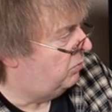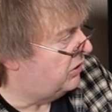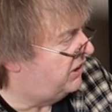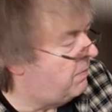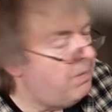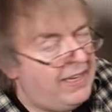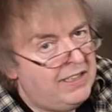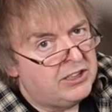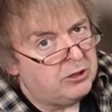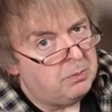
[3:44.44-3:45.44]
does it
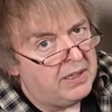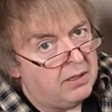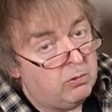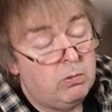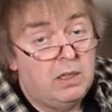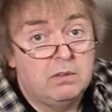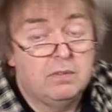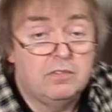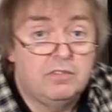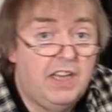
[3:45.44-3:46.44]
mean to me? Well,
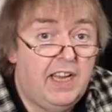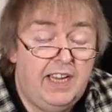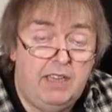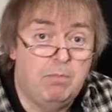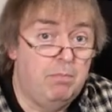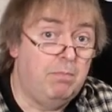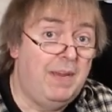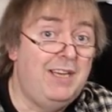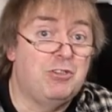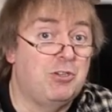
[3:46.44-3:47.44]
it
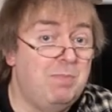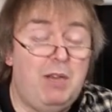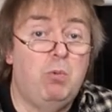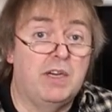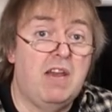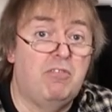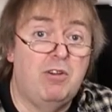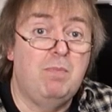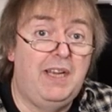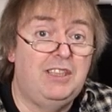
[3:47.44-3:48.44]
means to me whatever
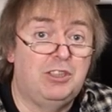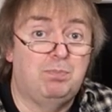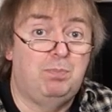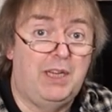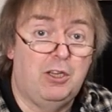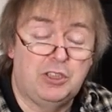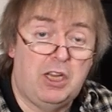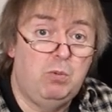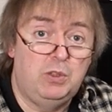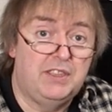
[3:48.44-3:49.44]
it means because
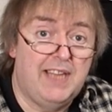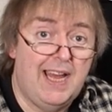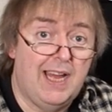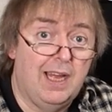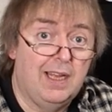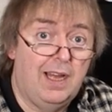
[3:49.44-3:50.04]
I was there.